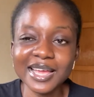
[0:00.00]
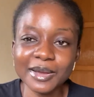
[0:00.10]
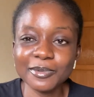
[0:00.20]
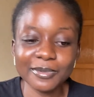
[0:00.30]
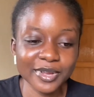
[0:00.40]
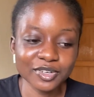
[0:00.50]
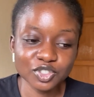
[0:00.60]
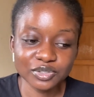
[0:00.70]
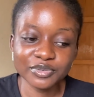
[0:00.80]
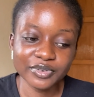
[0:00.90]
we're not
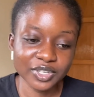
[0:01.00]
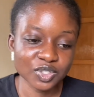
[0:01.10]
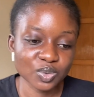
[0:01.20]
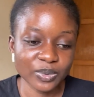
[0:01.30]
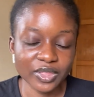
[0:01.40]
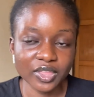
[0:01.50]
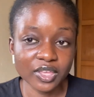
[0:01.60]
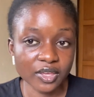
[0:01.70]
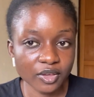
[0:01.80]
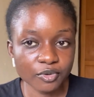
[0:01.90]
just friends with
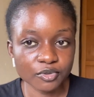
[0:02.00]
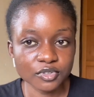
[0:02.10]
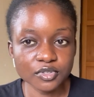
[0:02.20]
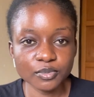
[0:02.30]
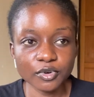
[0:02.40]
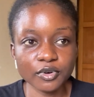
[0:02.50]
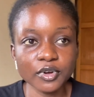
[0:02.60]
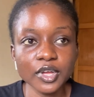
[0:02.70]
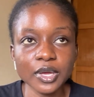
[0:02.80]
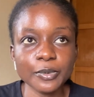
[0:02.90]
Yinkos,
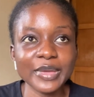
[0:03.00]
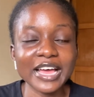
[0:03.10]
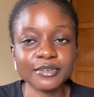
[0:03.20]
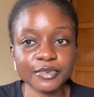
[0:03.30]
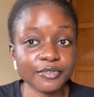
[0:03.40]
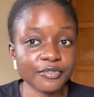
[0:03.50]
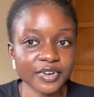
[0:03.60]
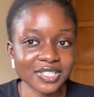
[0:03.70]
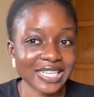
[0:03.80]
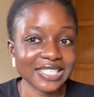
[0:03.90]
but we had been
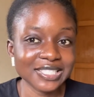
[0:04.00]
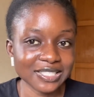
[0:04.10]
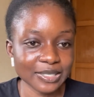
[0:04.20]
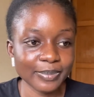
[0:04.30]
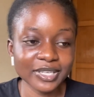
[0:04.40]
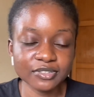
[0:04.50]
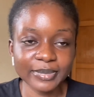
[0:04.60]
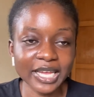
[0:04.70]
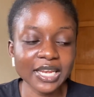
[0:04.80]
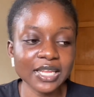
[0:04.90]
friends. Like, she's a part of
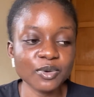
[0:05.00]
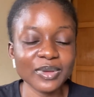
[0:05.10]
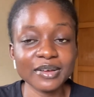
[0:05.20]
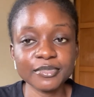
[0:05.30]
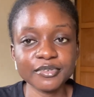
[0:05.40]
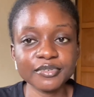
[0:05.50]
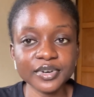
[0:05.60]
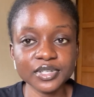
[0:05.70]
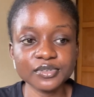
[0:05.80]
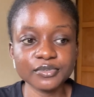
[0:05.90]
my clique. We have been
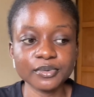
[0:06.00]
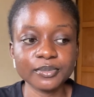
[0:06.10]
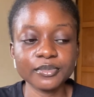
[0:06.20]
friends from